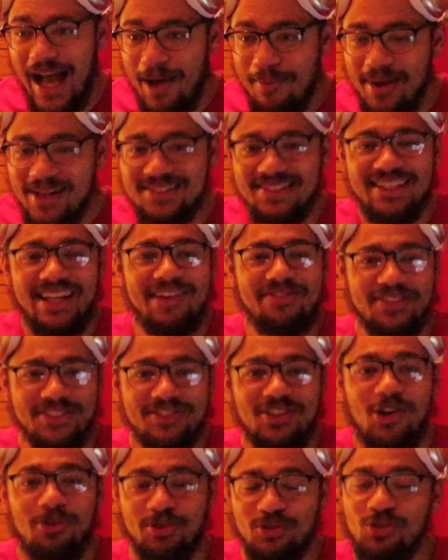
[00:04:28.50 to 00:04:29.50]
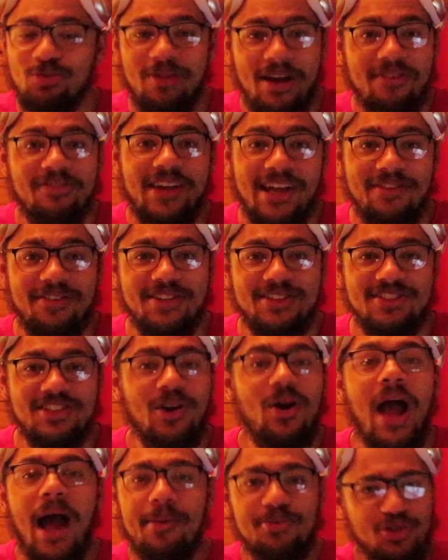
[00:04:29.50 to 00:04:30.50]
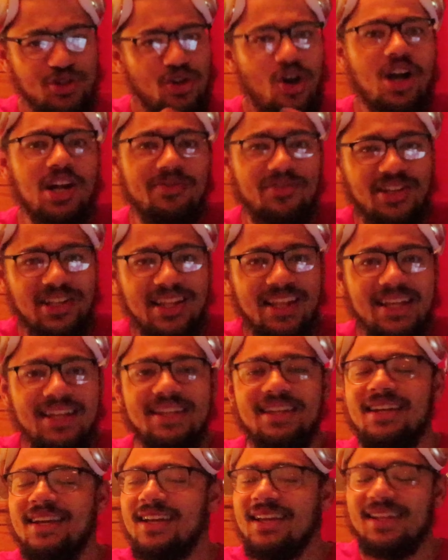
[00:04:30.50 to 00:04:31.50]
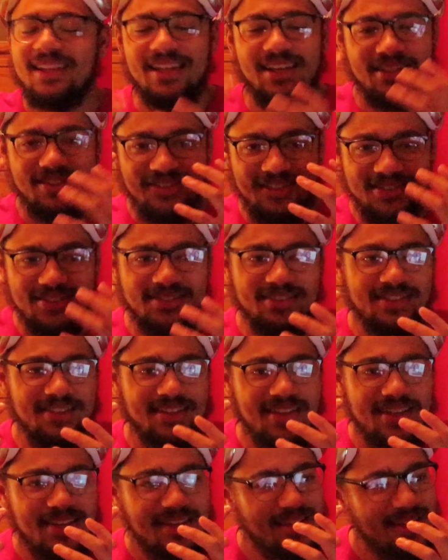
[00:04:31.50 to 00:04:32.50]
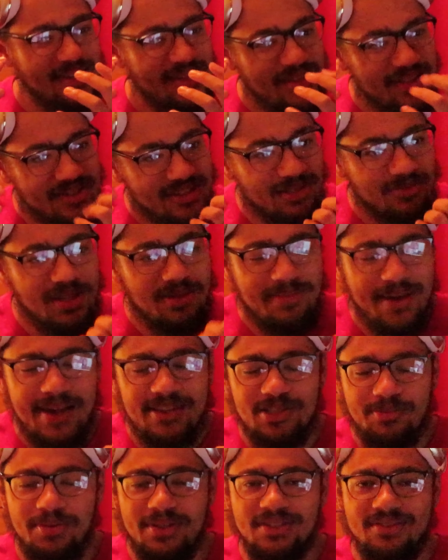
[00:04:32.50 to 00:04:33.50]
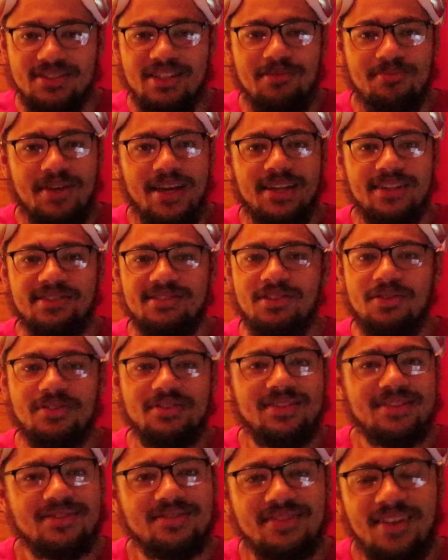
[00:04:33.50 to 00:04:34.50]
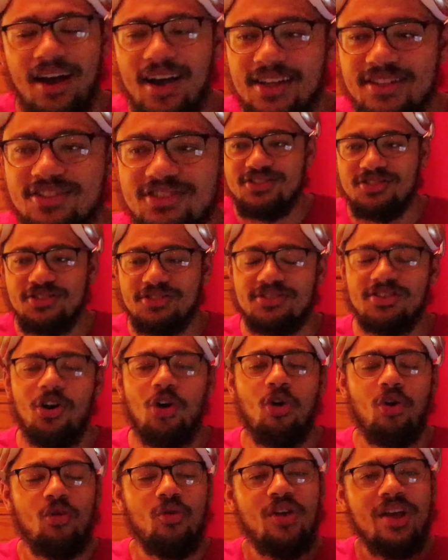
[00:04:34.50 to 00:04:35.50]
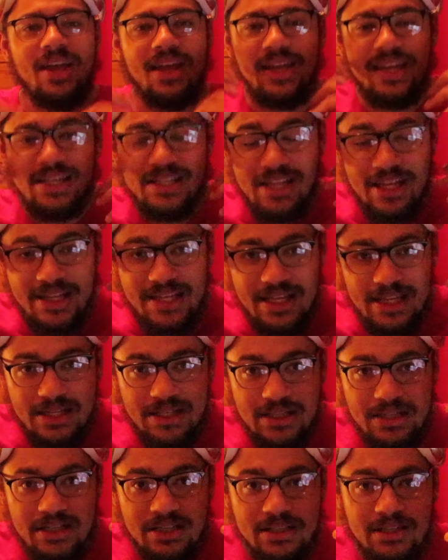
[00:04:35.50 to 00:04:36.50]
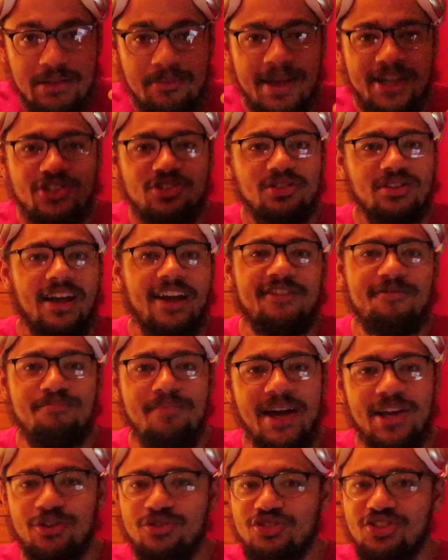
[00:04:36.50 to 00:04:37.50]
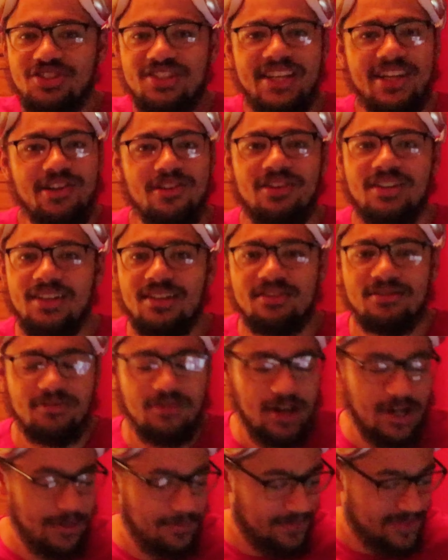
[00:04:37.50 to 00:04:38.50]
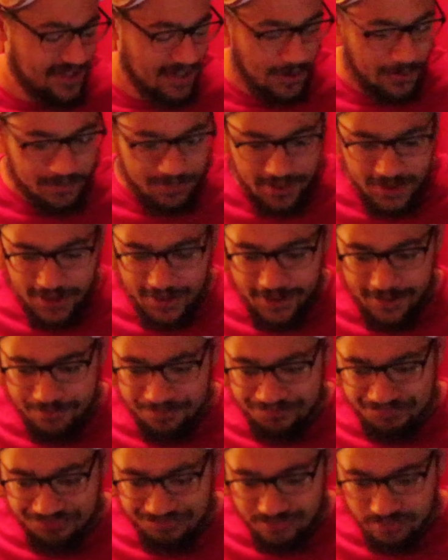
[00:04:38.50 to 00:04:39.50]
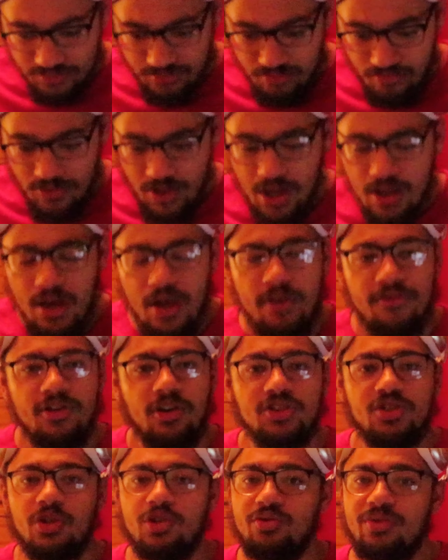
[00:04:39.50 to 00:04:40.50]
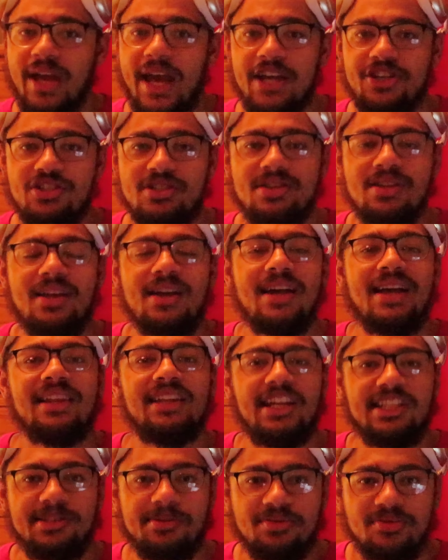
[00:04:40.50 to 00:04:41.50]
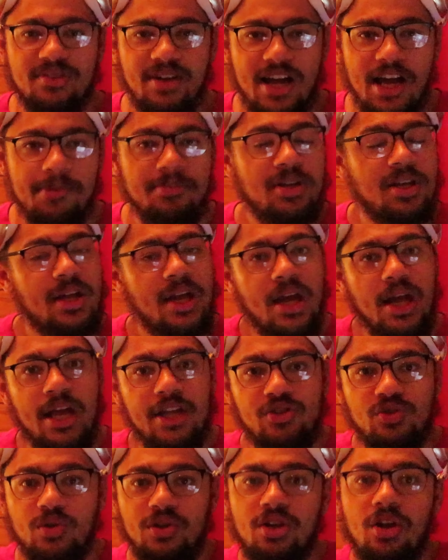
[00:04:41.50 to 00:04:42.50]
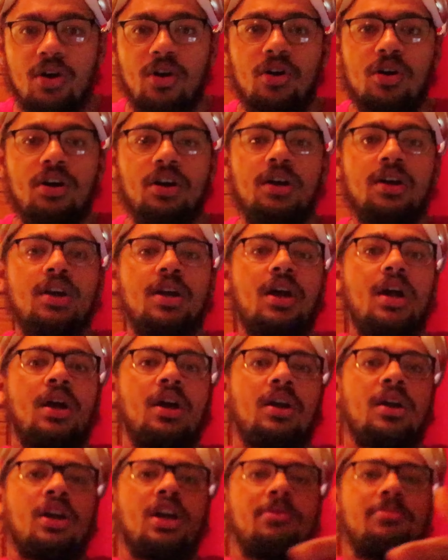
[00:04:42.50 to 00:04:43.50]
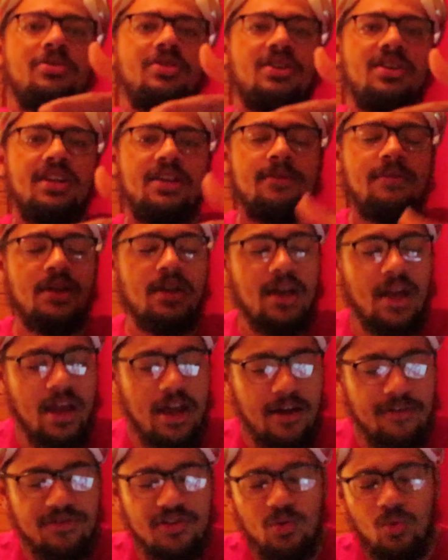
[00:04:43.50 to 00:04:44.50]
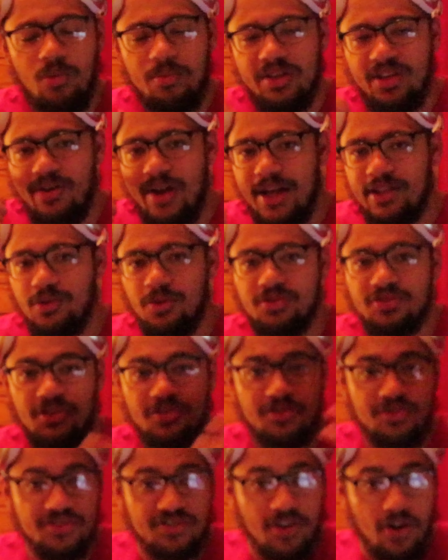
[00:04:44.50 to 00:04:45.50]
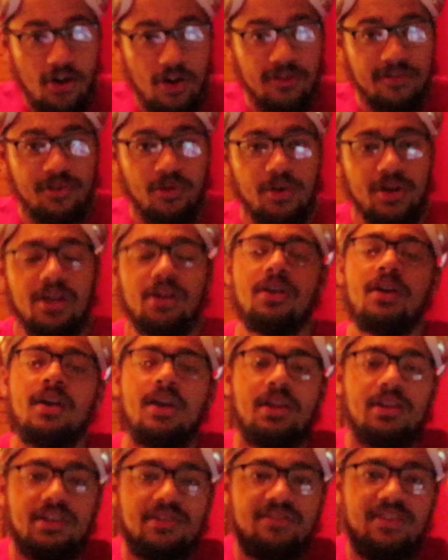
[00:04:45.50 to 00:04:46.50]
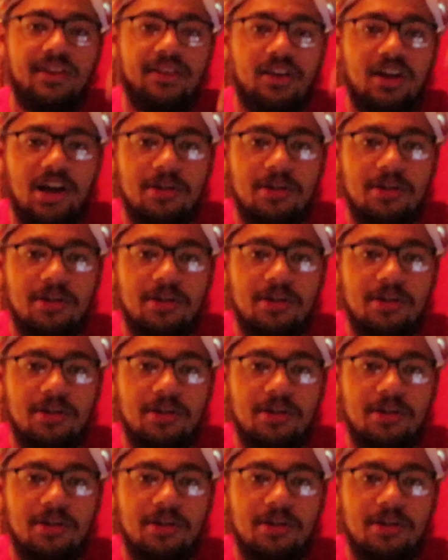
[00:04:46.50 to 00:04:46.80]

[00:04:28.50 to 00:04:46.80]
I might say that every song was one of my favorites. You know, I'm sure y'all can relate. Like, just so many masterpieces he makes, dude. It just touches your soul. It makes your life better just hearing it, right? So, if y'all enjoyed the reaction, subscribe, and join our community. And if you want me to react to a certain song for you, leave that in the